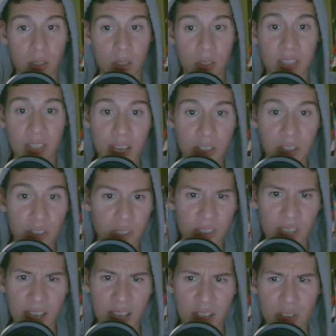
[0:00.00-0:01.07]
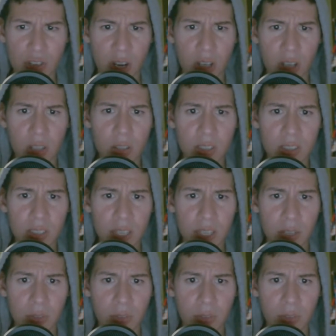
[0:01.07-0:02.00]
Is that a jungle? Is that a